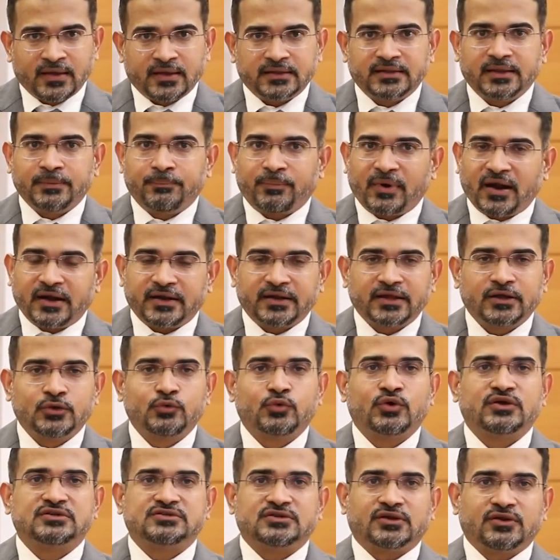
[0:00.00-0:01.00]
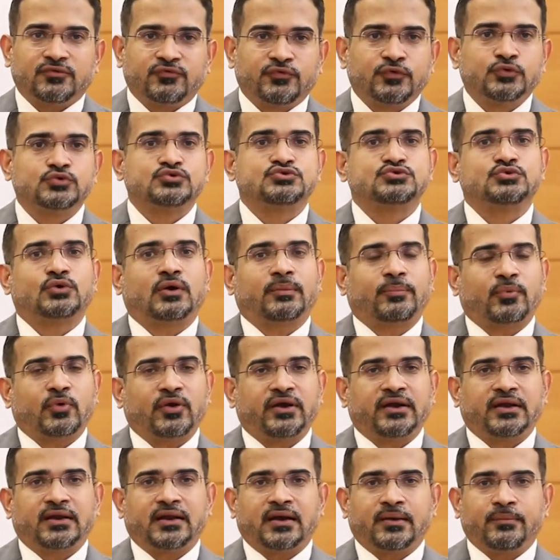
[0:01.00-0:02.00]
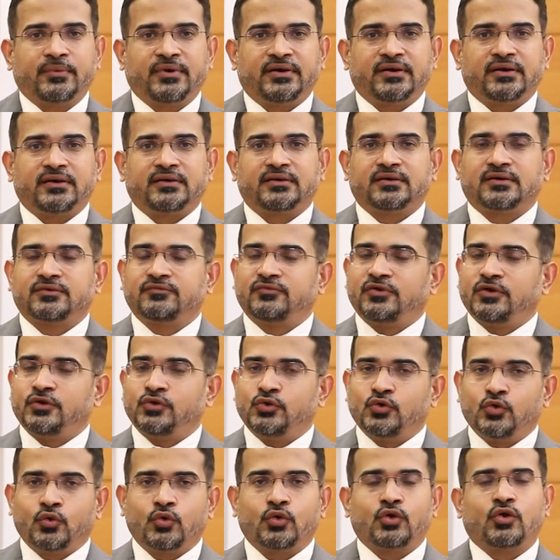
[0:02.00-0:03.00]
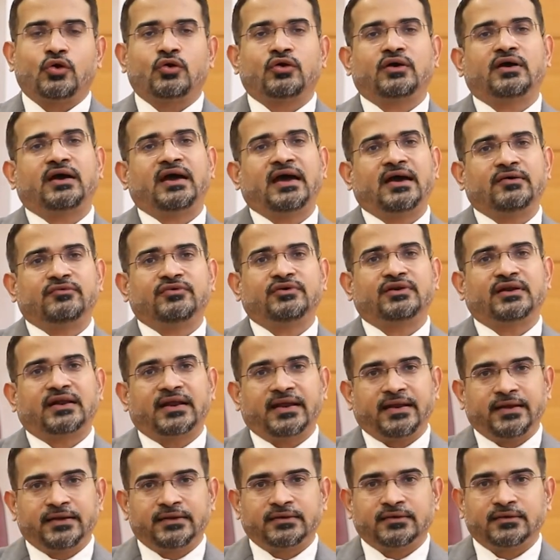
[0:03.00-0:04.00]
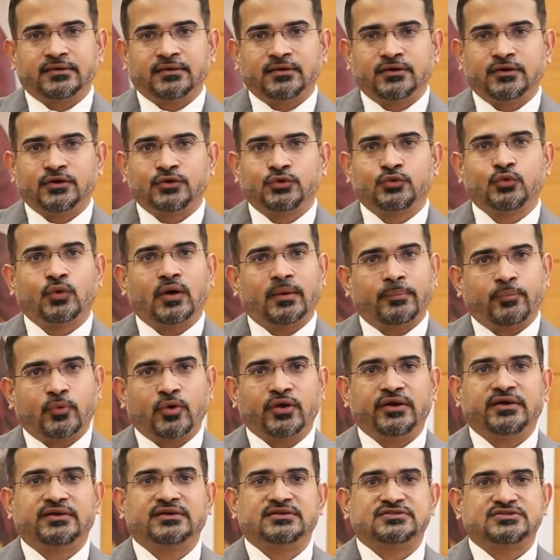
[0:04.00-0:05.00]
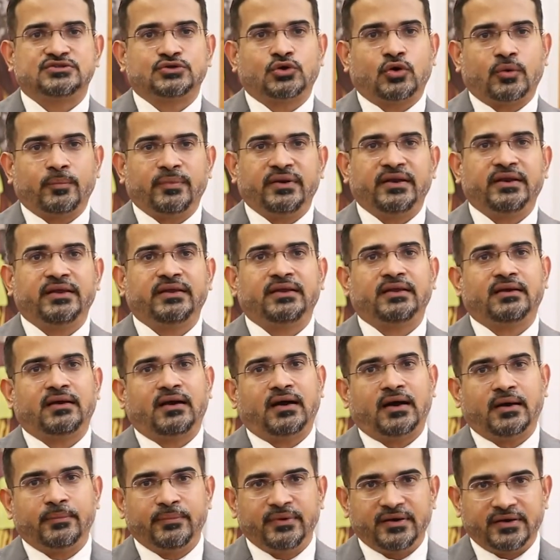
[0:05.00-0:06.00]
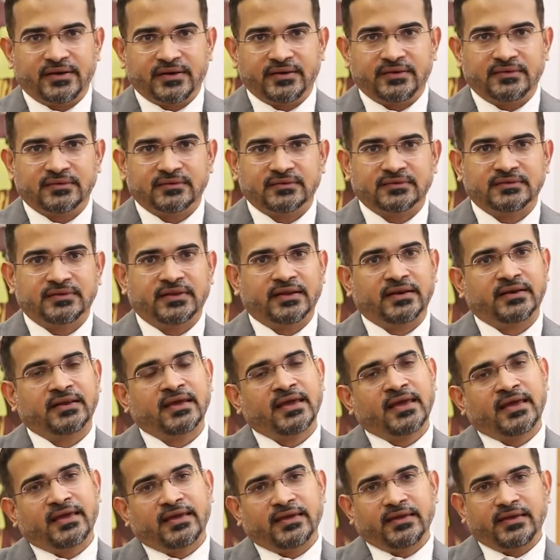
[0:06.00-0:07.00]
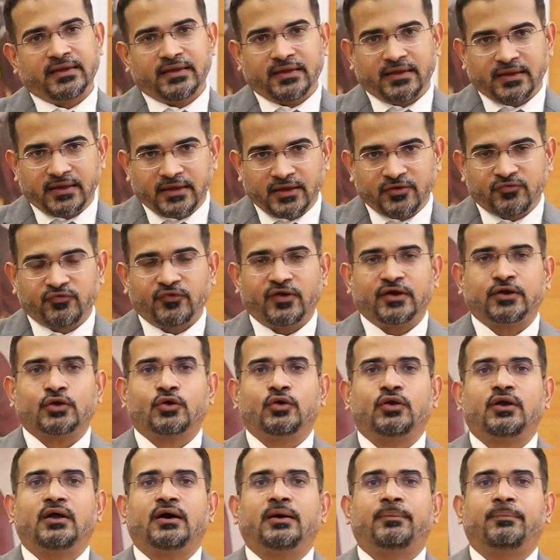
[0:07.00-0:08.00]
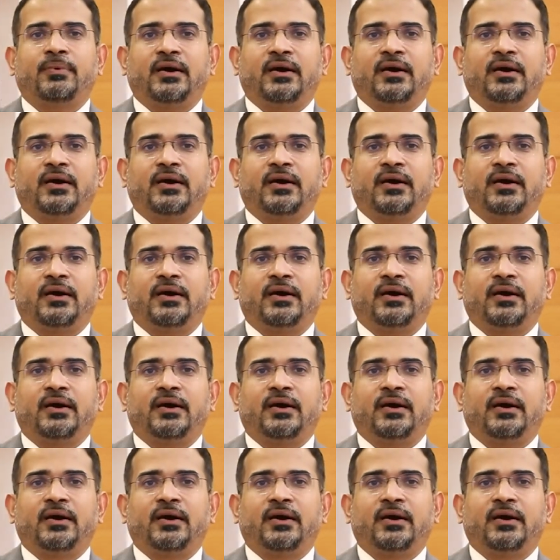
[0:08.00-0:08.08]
the party who has refused to appoint an arbitrator will no longer have a right to appoint its nominee arbitrator. Then, if at all